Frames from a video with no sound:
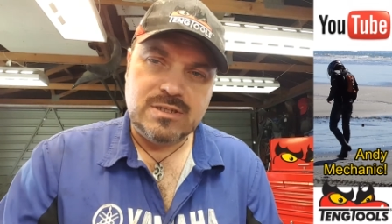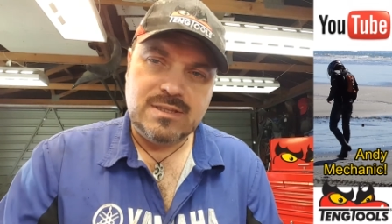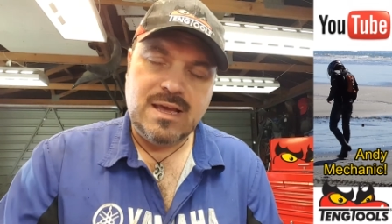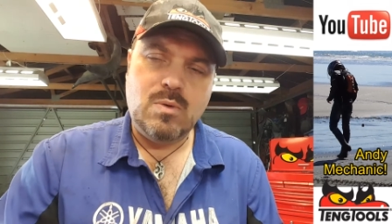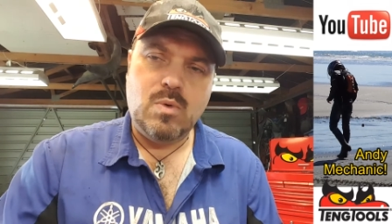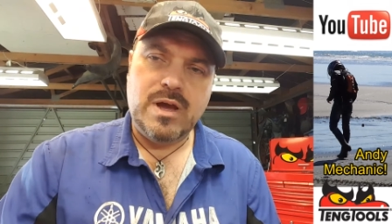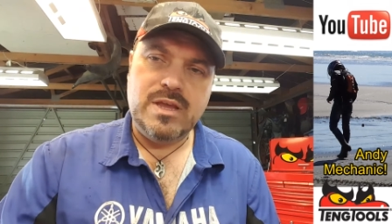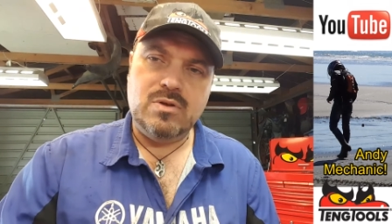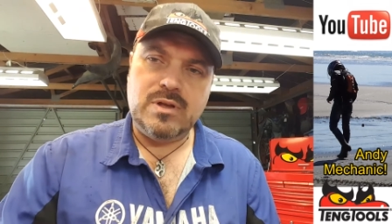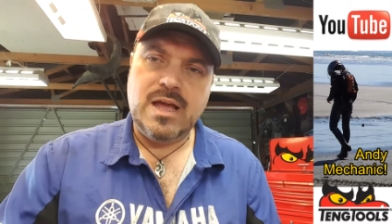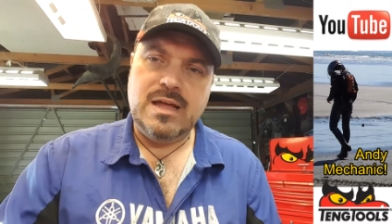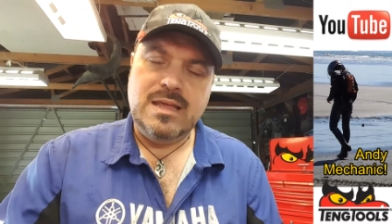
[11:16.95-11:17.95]
And that way
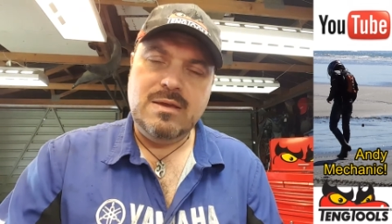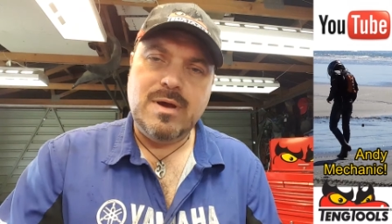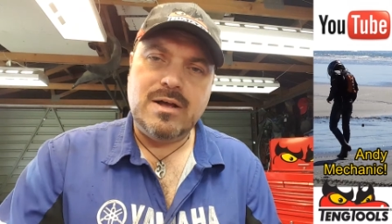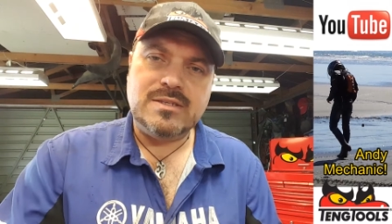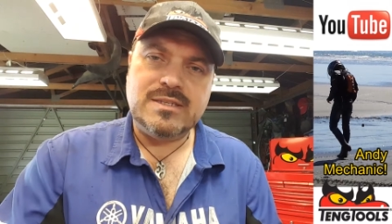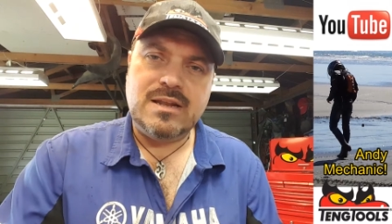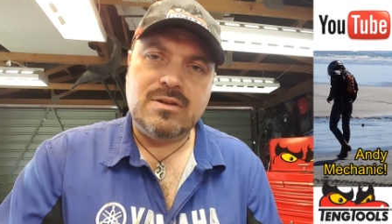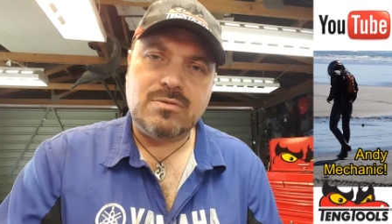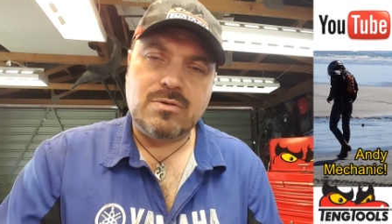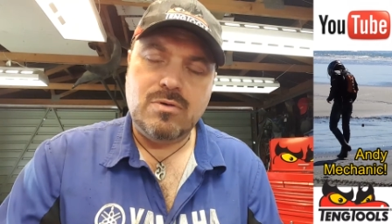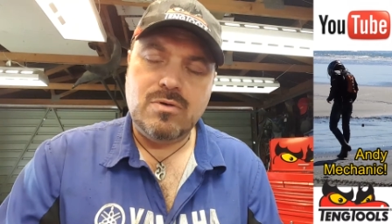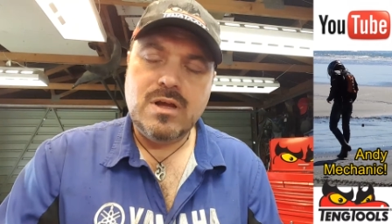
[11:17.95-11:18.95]
you'll get an email sent
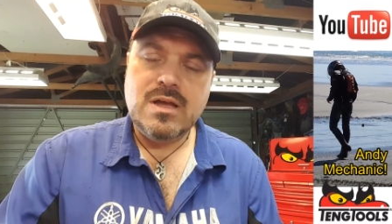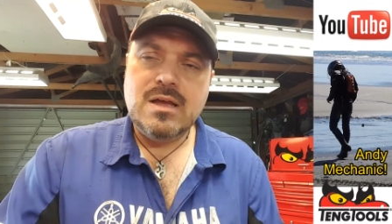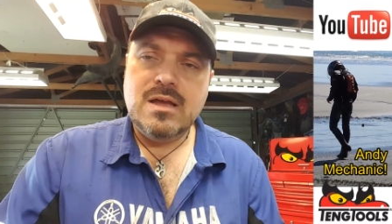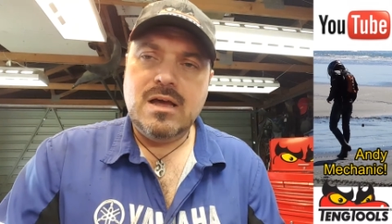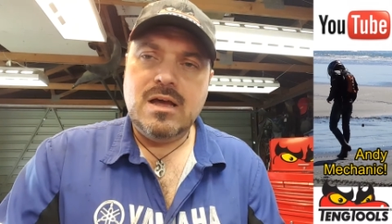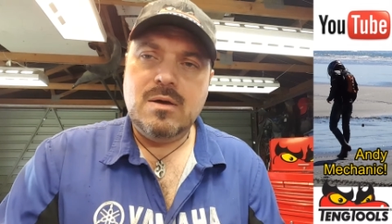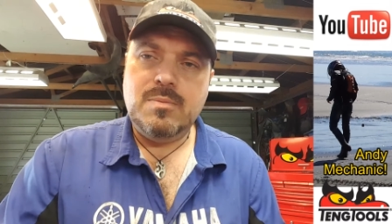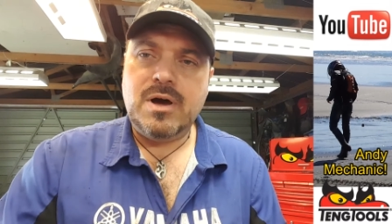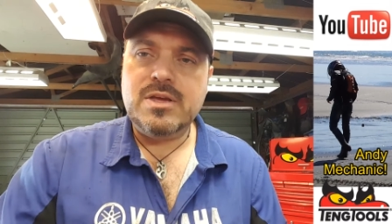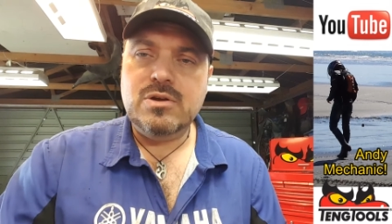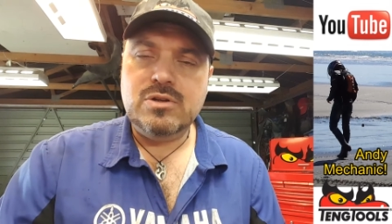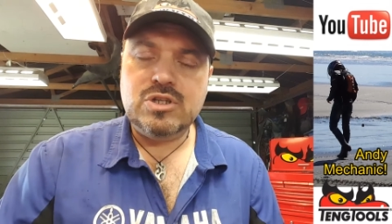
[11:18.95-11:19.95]
through uh,
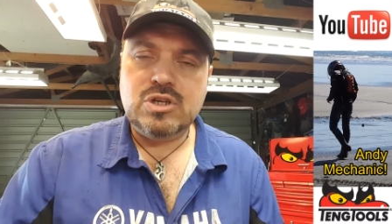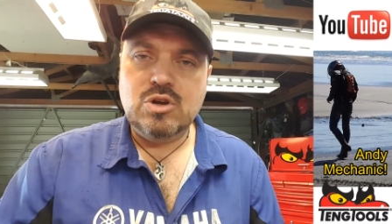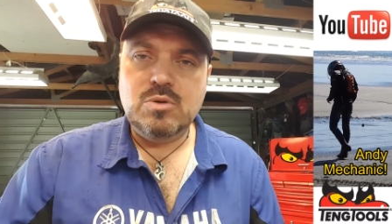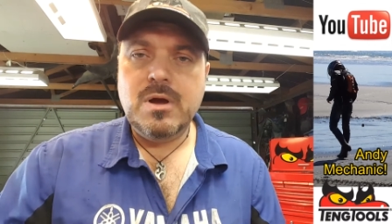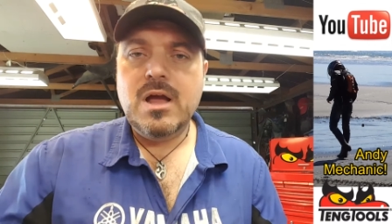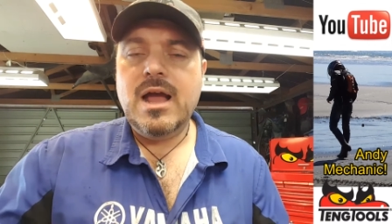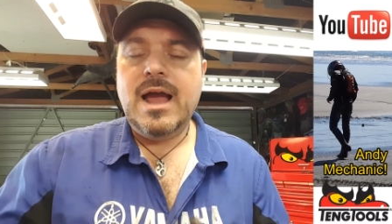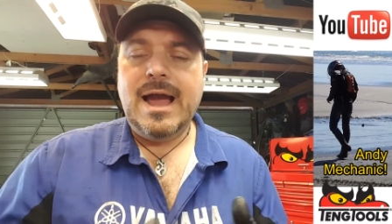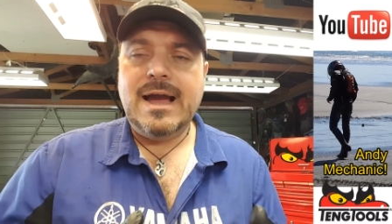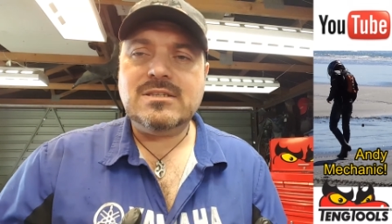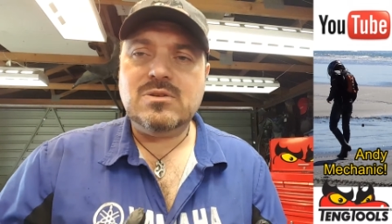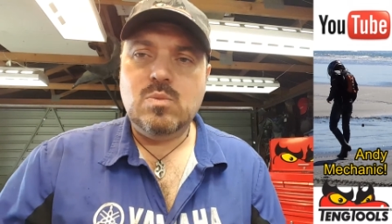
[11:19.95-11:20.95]
by YouTube
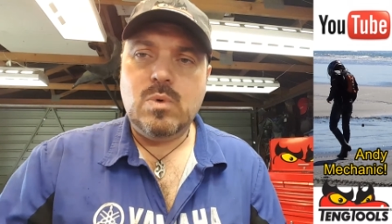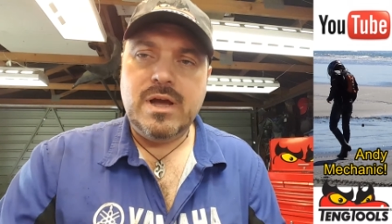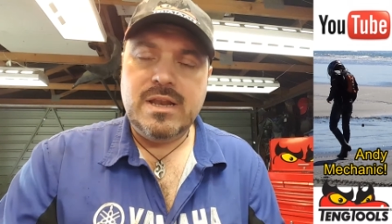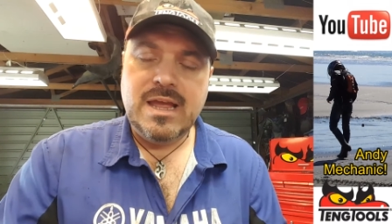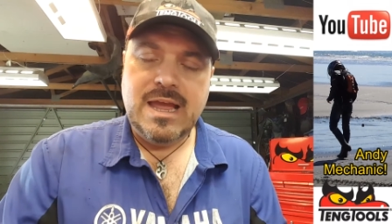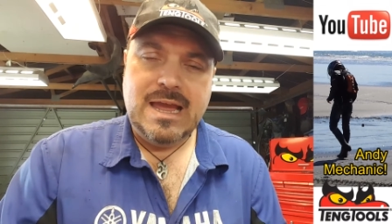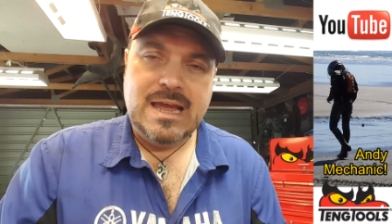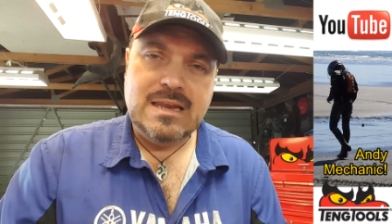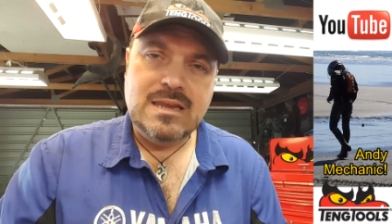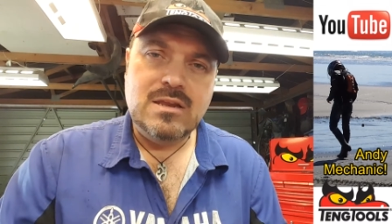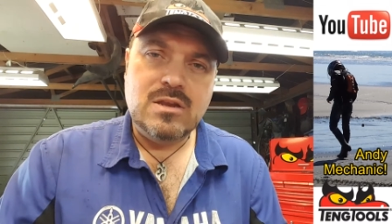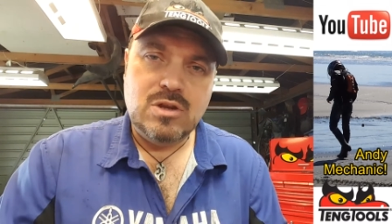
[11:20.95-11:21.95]
as and when
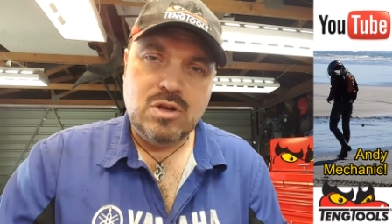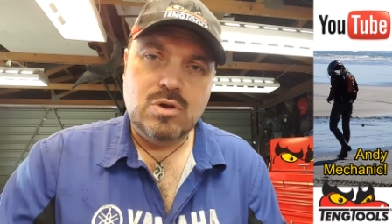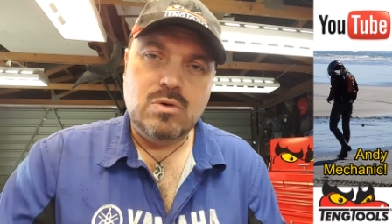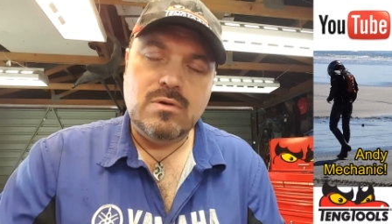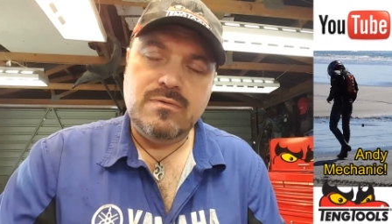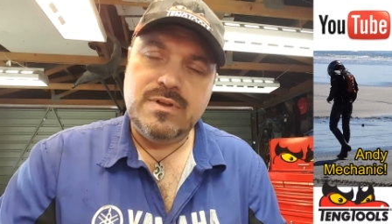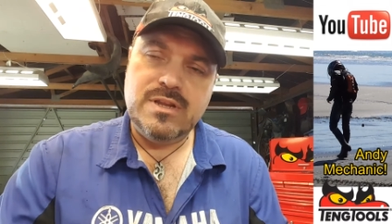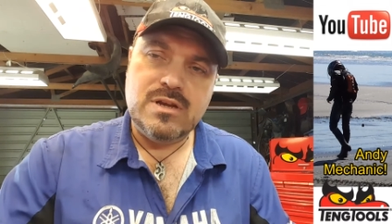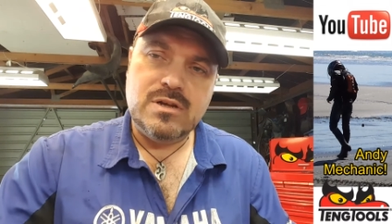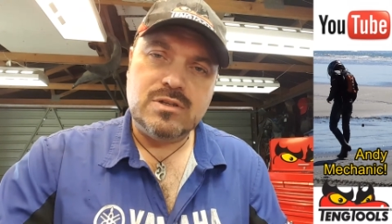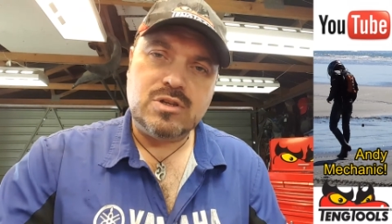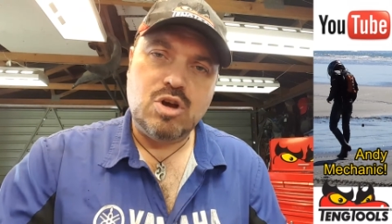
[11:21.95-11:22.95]
any new
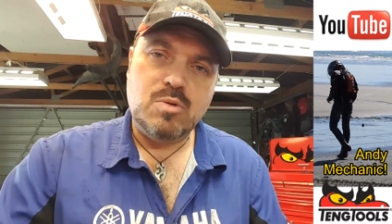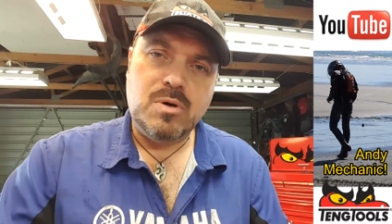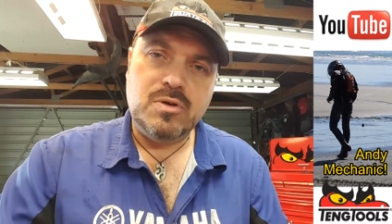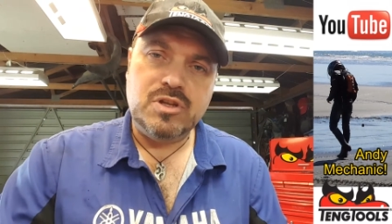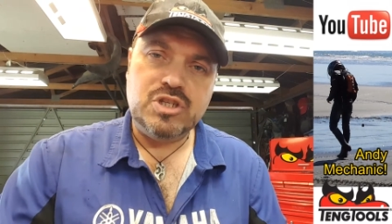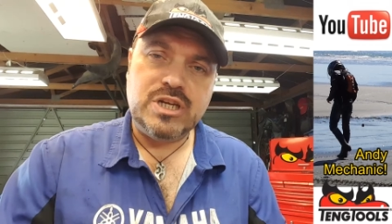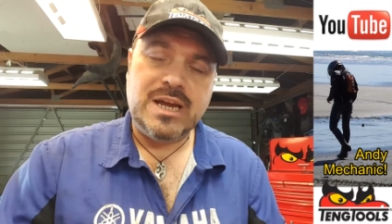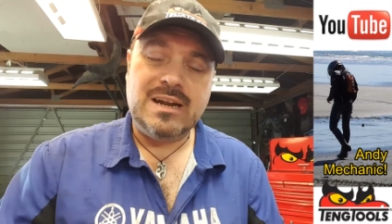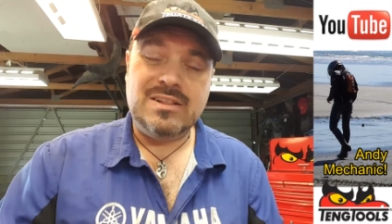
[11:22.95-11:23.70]
videos go up on the channel.